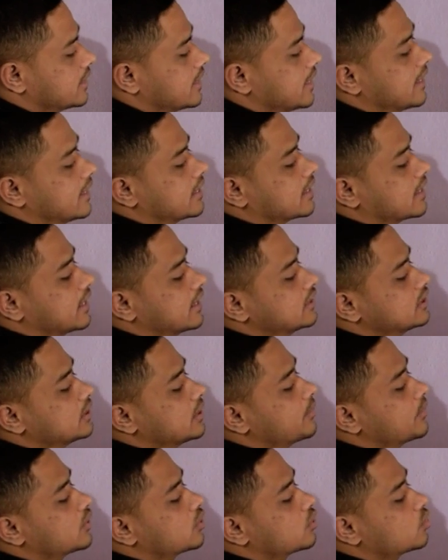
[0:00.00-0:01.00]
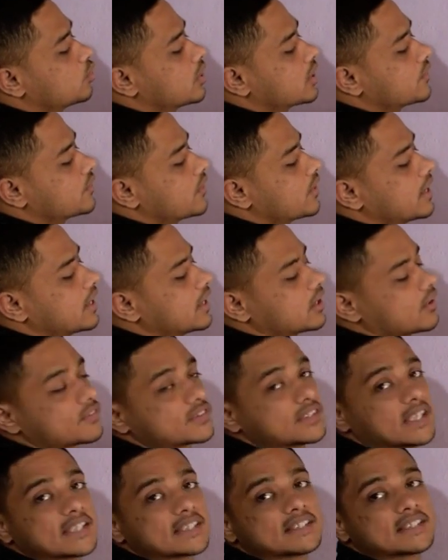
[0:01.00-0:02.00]
it consumed two equivalent of
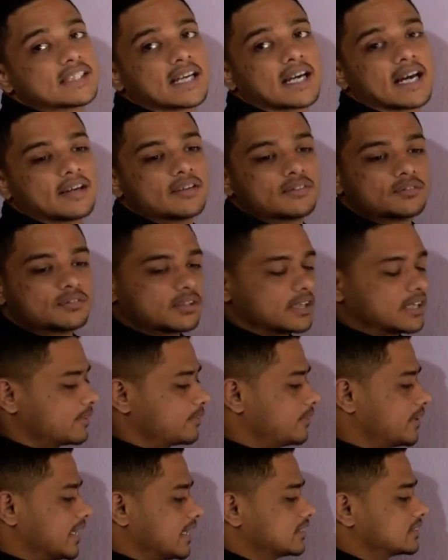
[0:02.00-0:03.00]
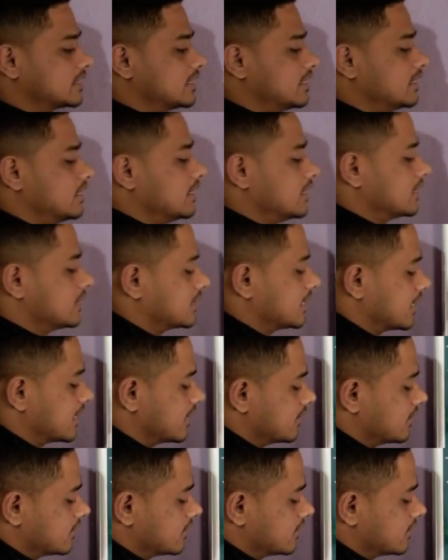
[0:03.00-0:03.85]
CH3I. It means, see,